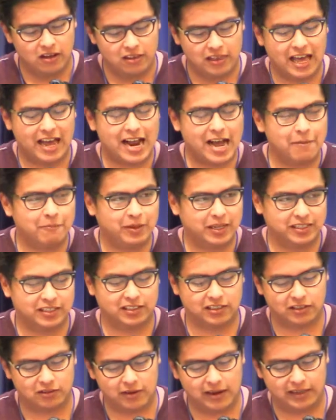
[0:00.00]
that
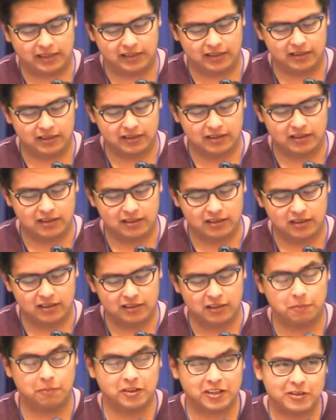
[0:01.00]
happiness is threatened.
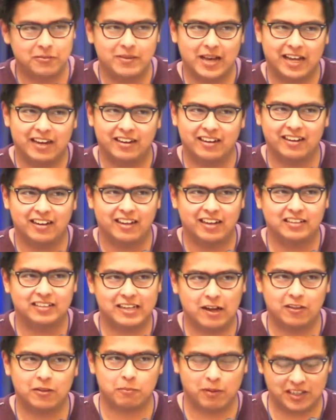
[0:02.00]
The boogeyman is
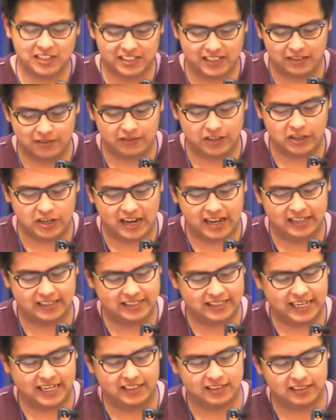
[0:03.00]
now the President of the United
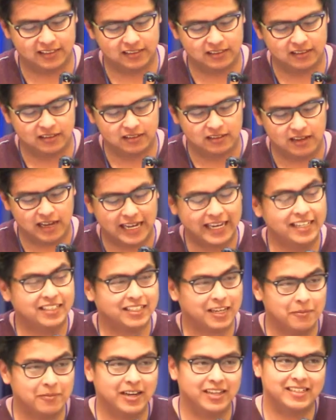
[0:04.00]
States, and he's
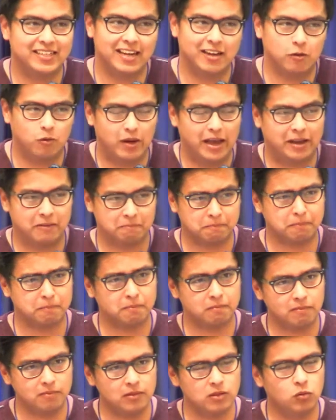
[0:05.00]
coming to take away
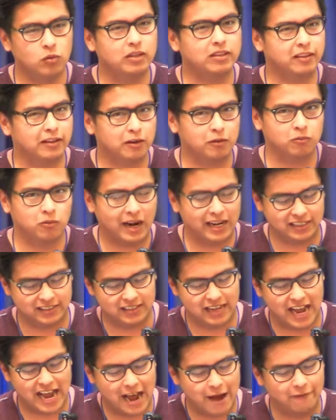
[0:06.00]
what little rights
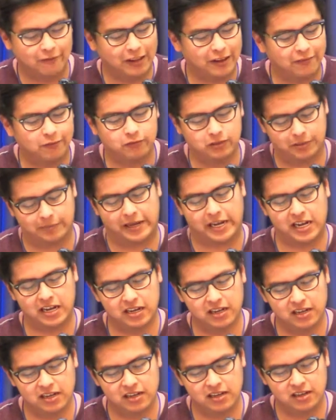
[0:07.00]
I have left to me.
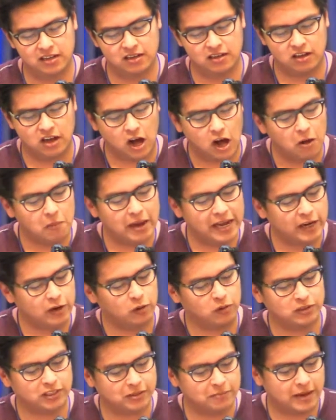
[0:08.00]
All my
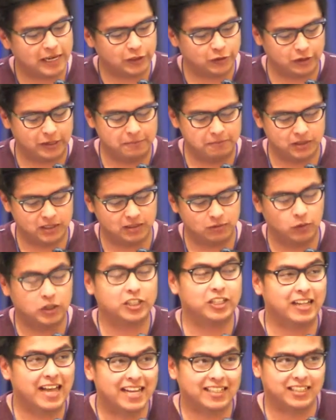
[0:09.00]
goals and my dreams,
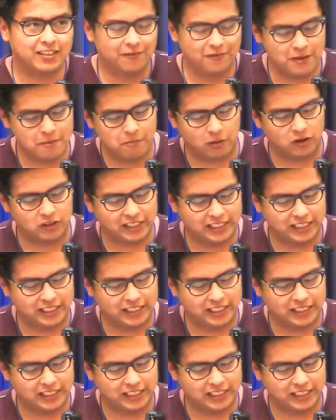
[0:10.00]
which last November